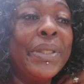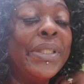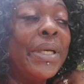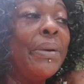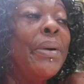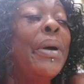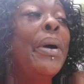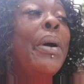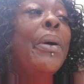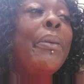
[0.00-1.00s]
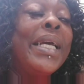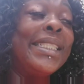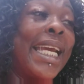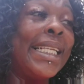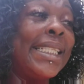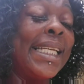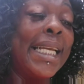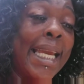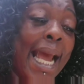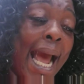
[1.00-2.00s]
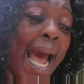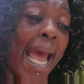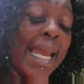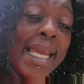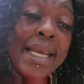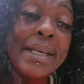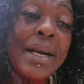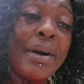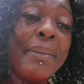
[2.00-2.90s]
So when JT get hot, he'll go.